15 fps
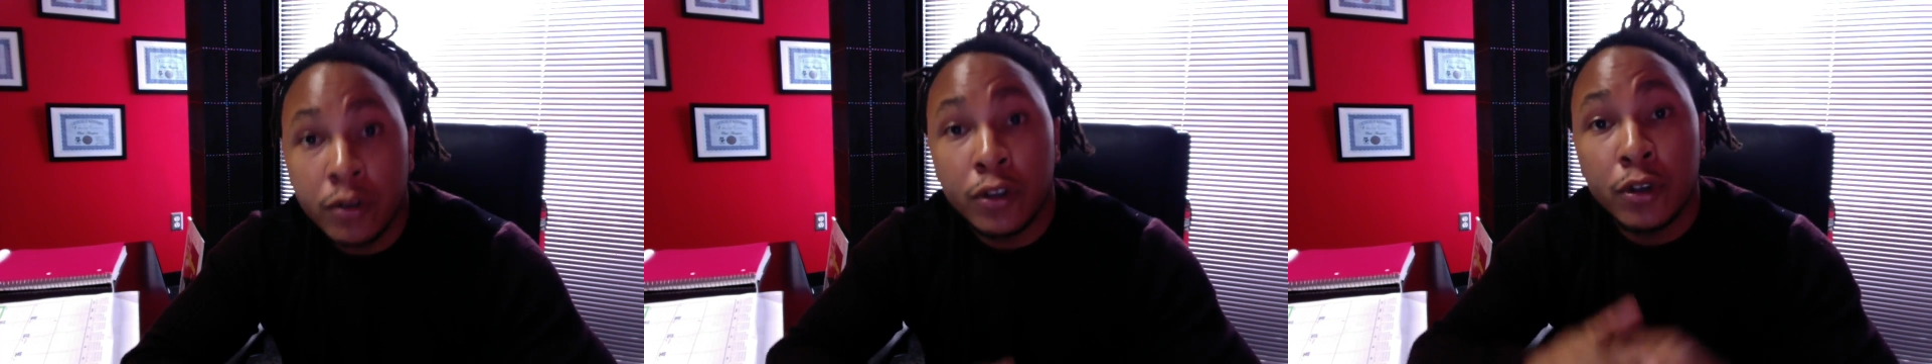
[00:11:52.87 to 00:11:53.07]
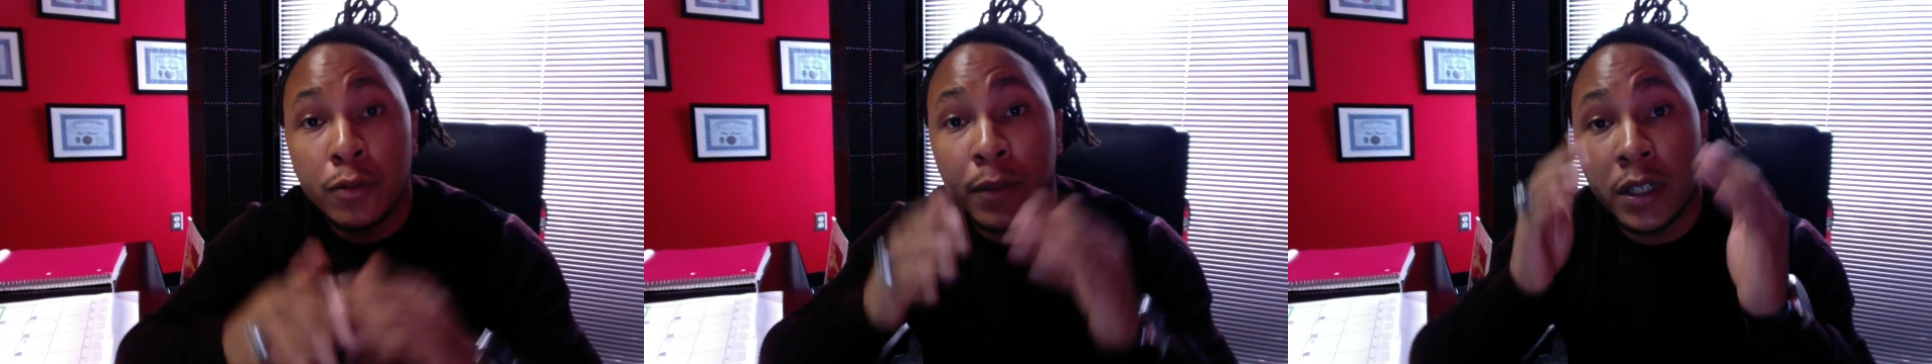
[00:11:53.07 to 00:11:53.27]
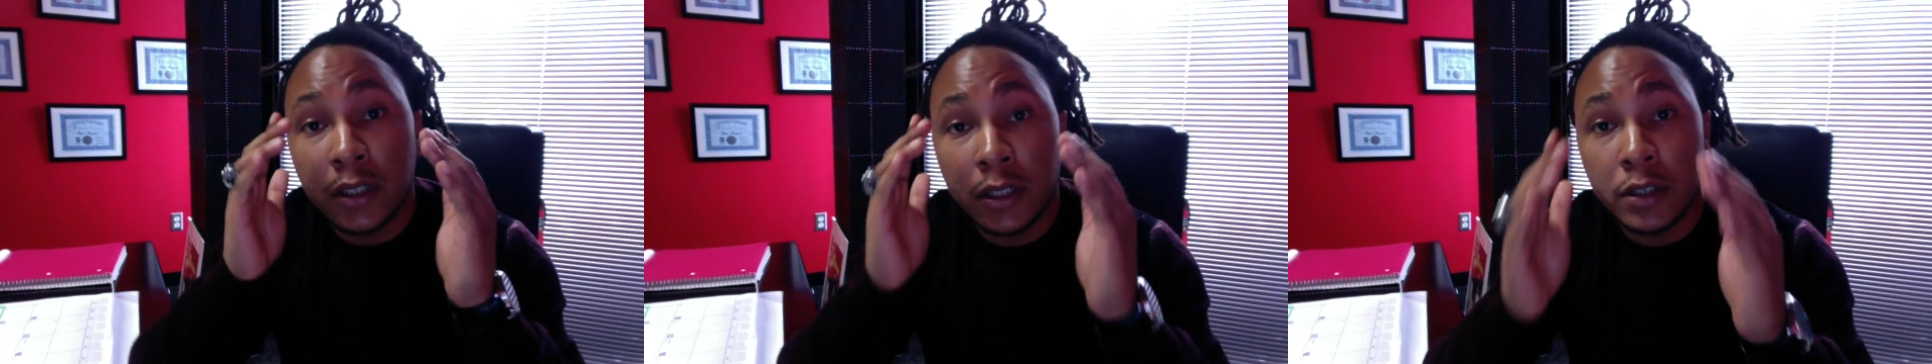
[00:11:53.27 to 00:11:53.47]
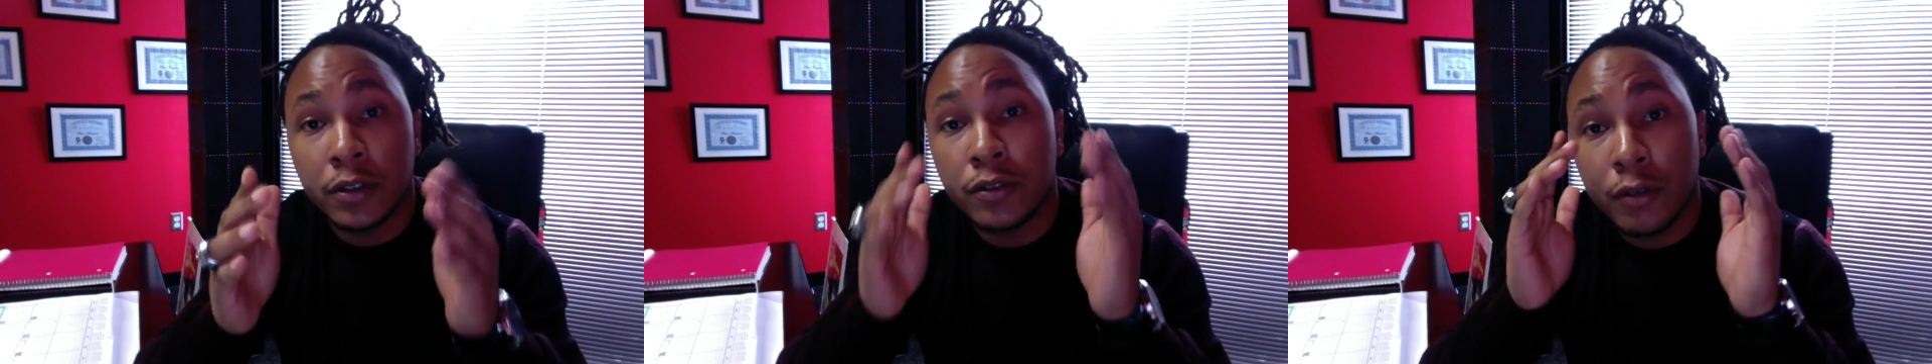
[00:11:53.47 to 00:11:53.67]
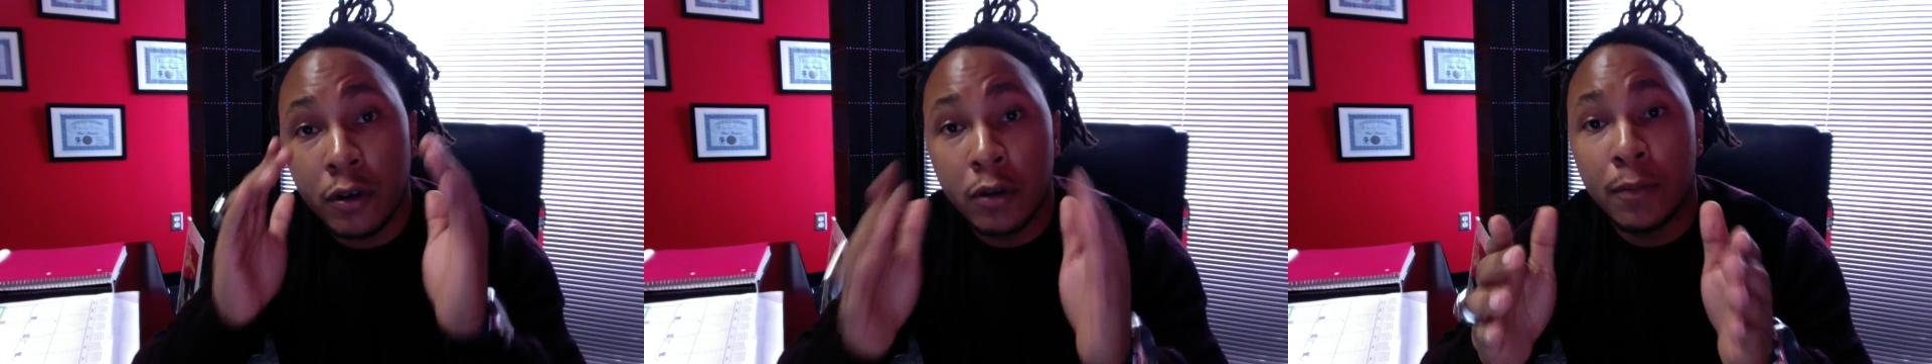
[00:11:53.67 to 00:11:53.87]
You must
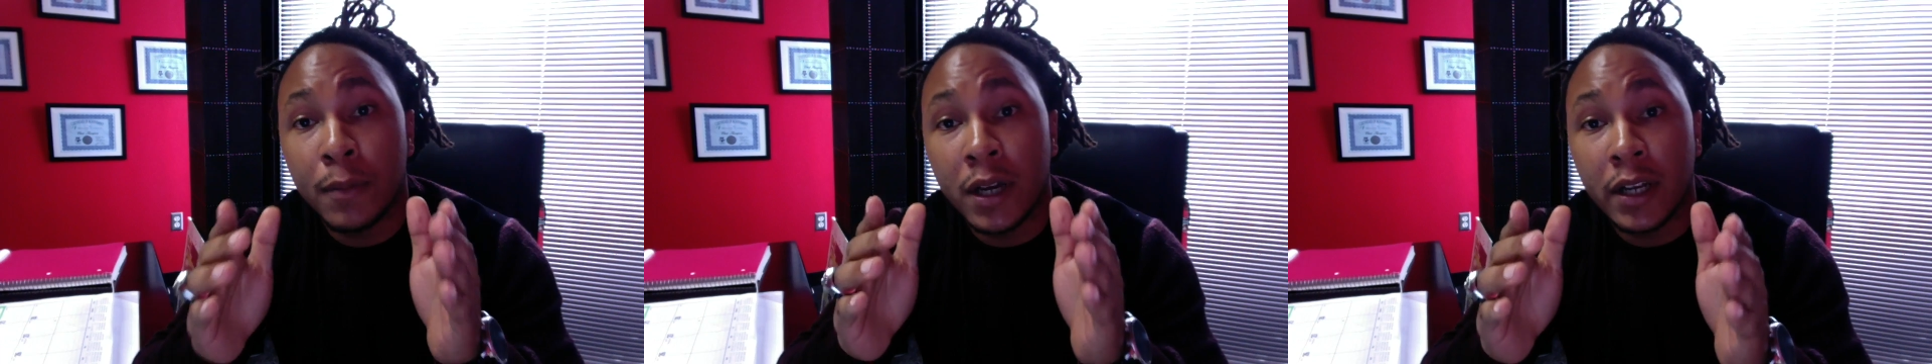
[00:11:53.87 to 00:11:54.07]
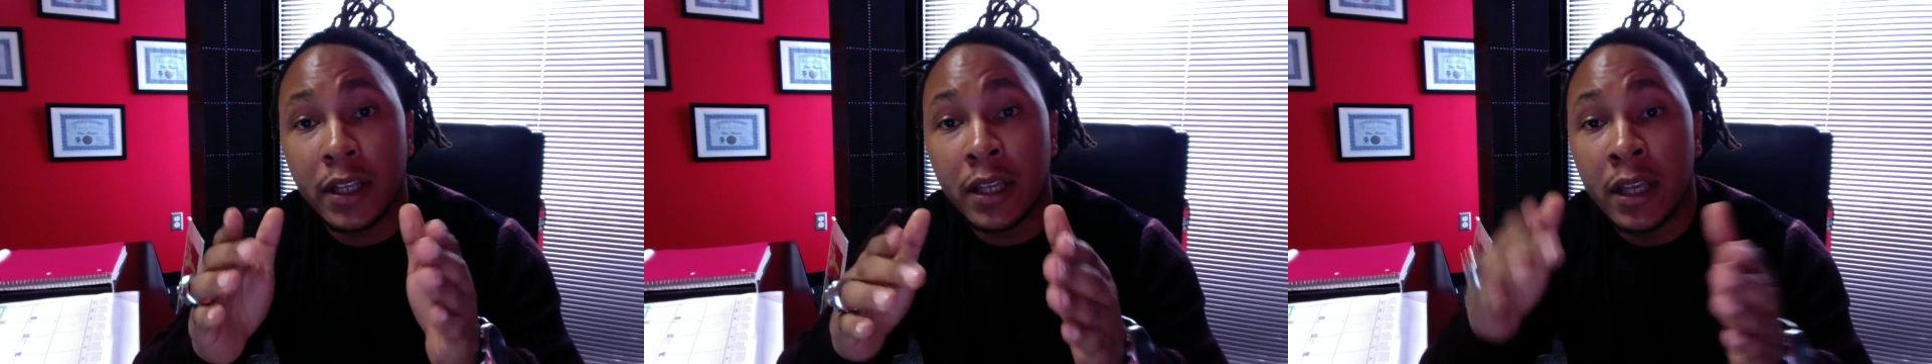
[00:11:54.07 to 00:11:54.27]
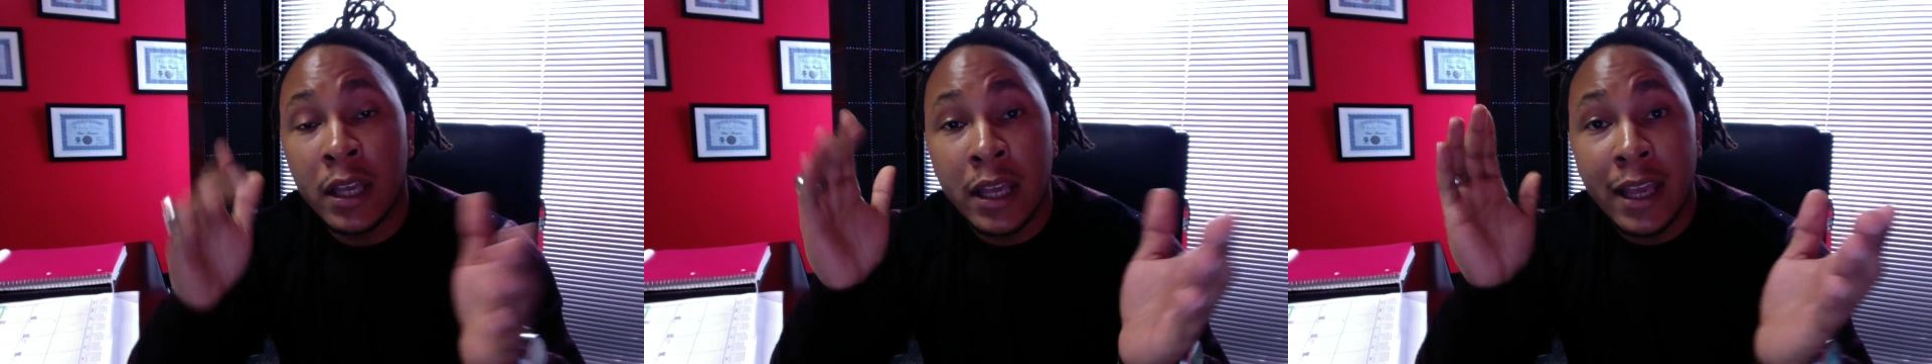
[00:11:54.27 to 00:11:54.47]
control money.